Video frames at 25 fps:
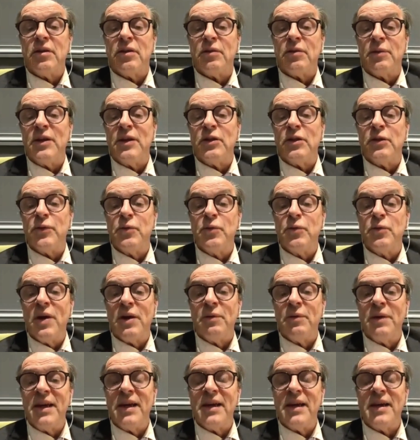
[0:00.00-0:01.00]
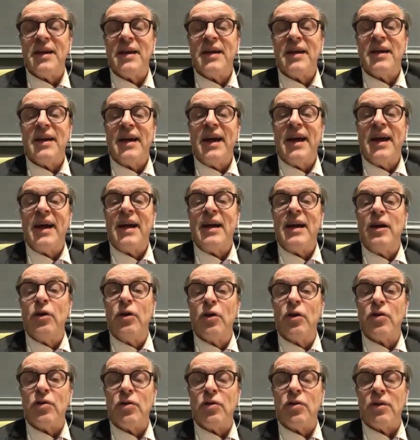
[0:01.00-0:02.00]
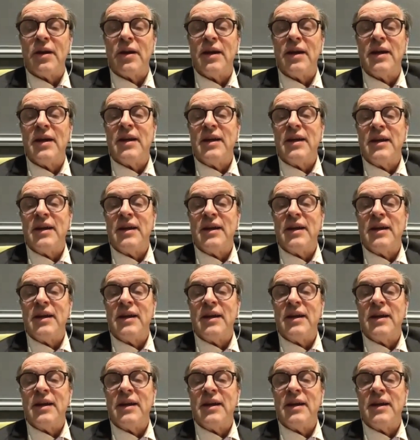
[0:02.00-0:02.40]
3 to 1 week, and local.